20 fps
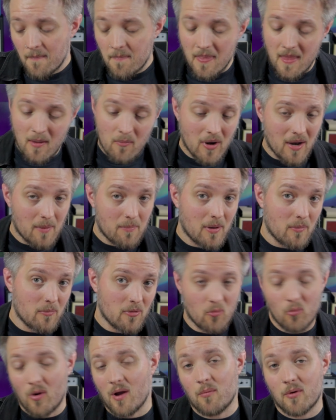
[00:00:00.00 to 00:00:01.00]
And then when I play with
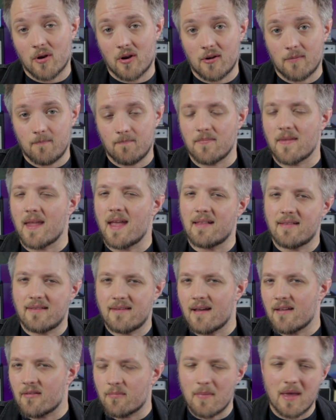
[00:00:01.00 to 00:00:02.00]
the white one on, it
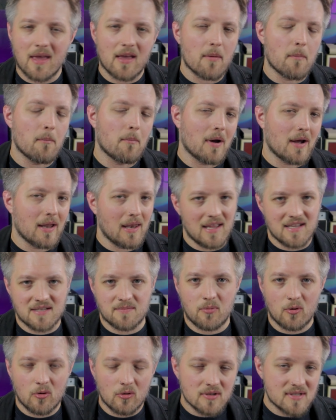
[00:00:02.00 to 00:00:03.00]
does make my Les
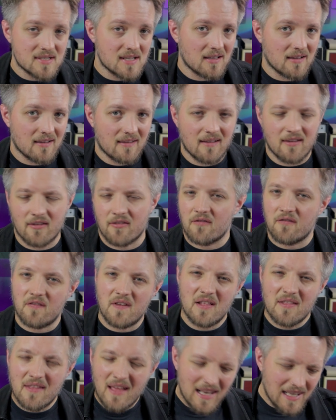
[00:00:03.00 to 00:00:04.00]
Paul style guitars
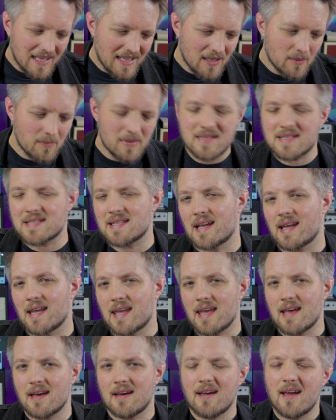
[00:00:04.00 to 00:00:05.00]
feel that little bit
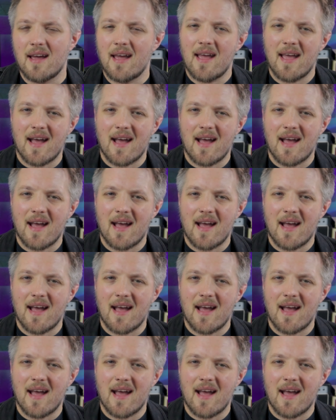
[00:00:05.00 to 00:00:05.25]
slinkier.